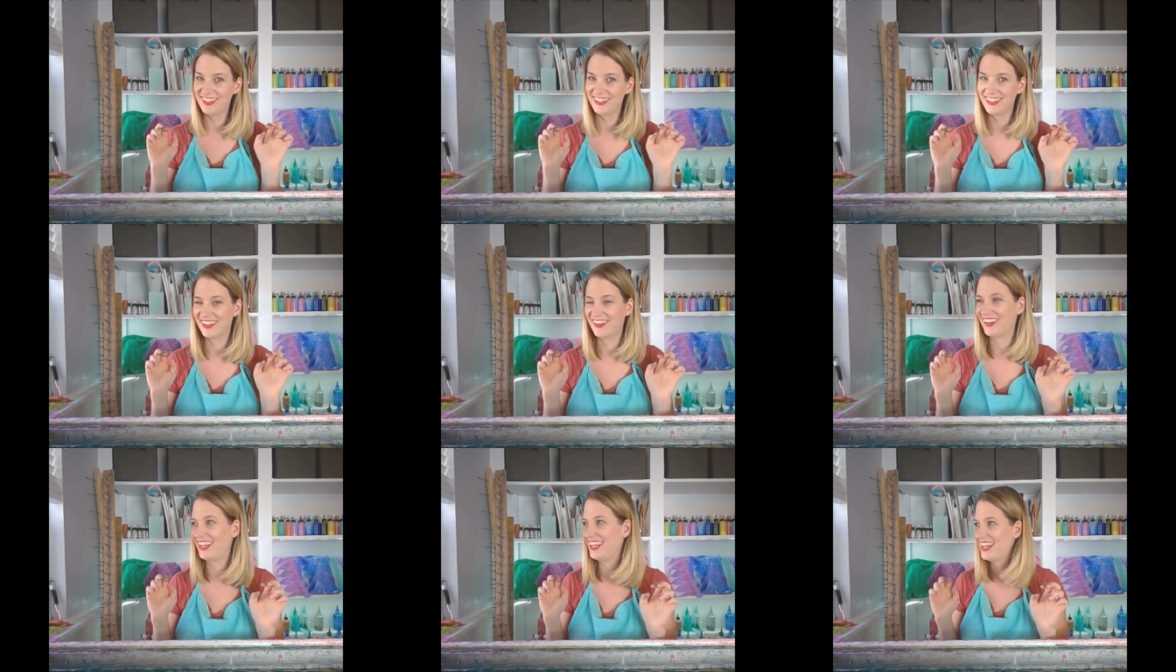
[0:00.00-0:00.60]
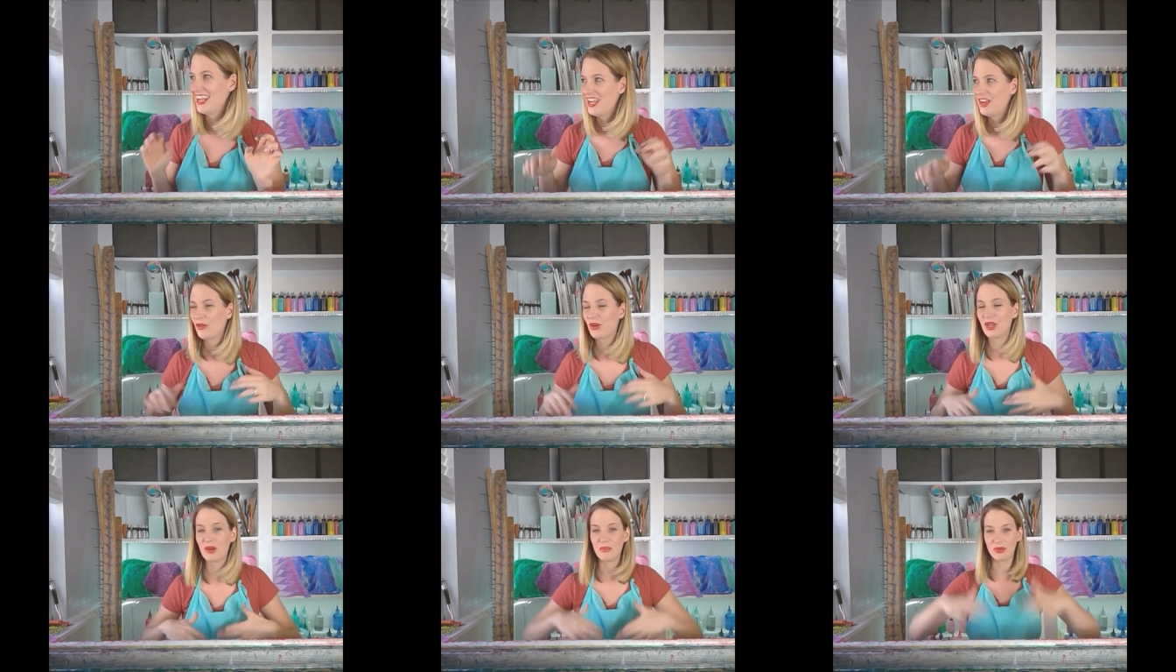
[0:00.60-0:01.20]
All right, we're
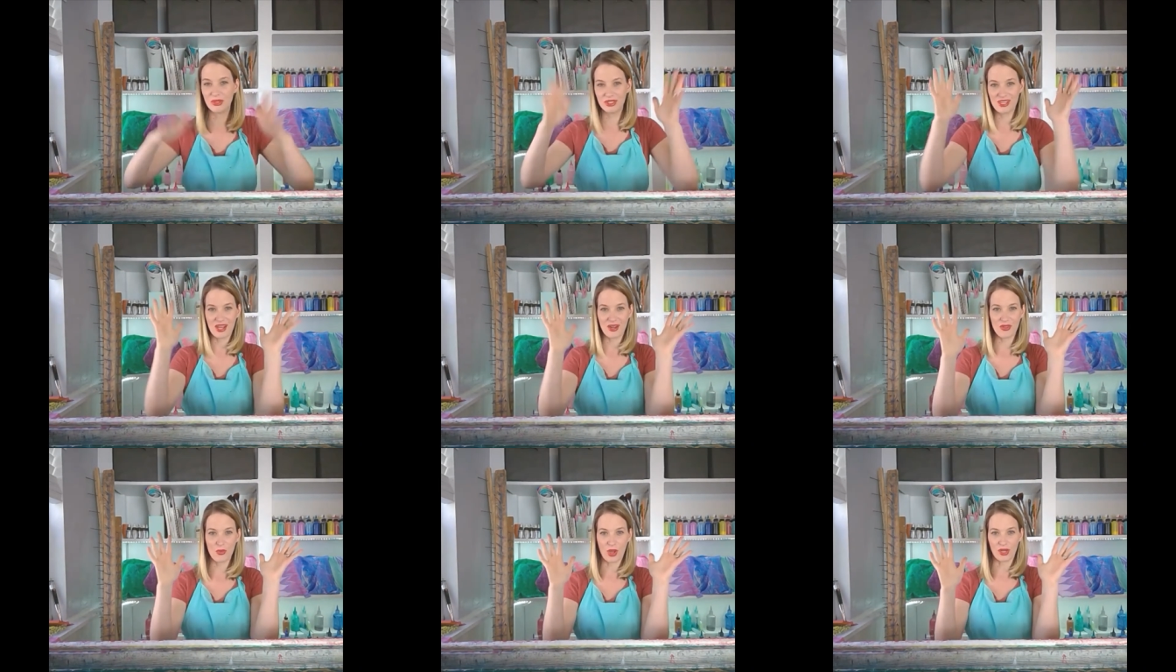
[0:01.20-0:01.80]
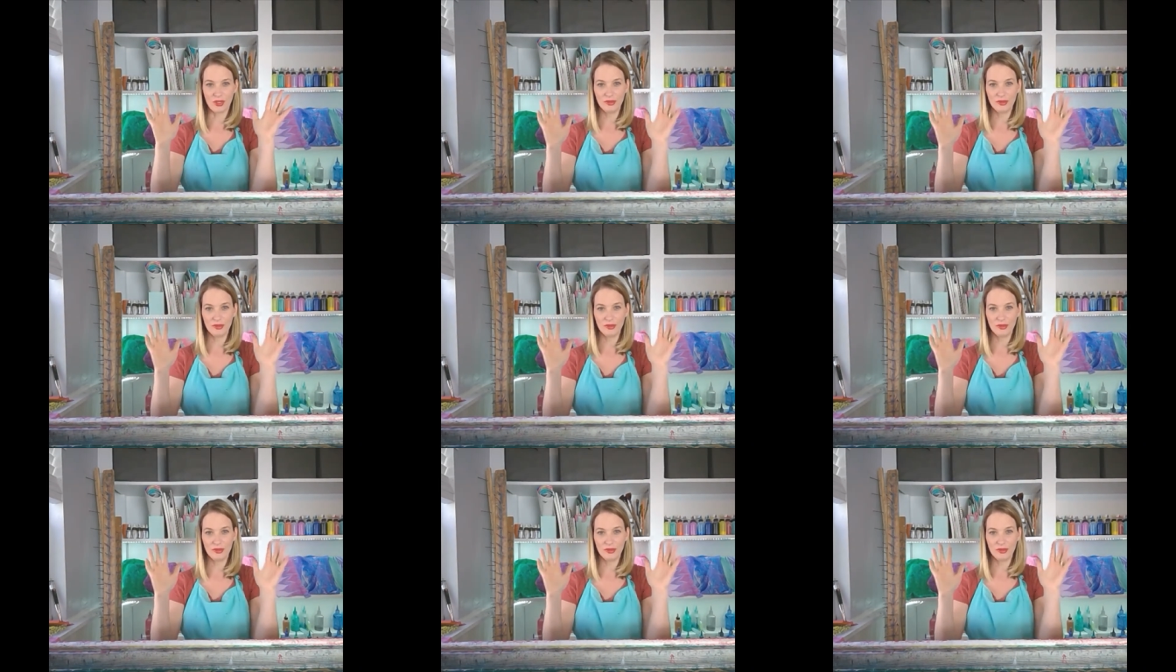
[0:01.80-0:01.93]
gonna pull it out of the water.